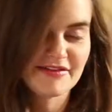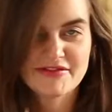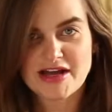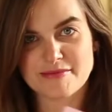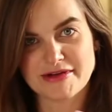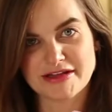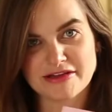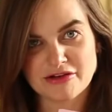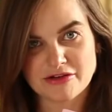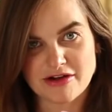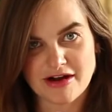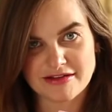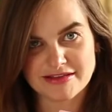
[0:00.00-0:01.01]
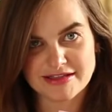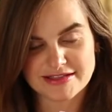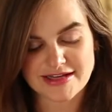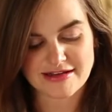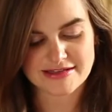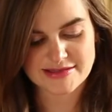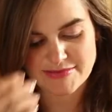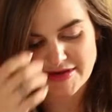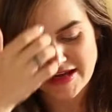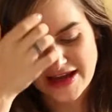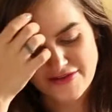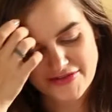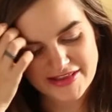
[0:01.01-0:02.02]
I've got my little card that tells
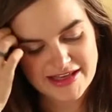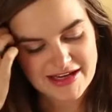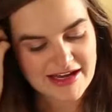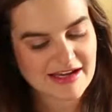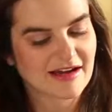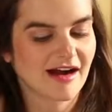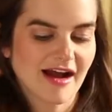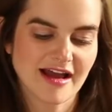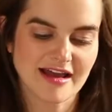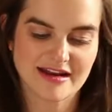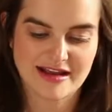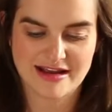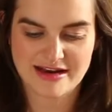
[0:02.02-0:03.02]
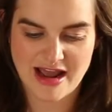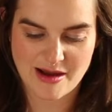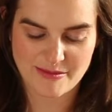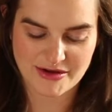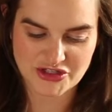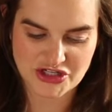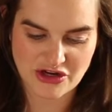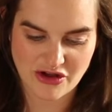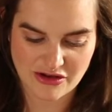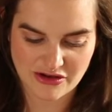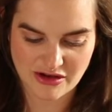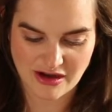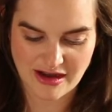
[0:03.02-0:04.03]
me everything I got and how much it
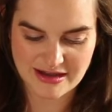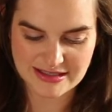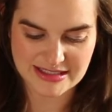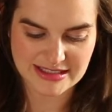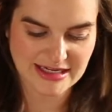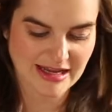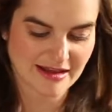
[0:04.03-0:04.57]
all cost.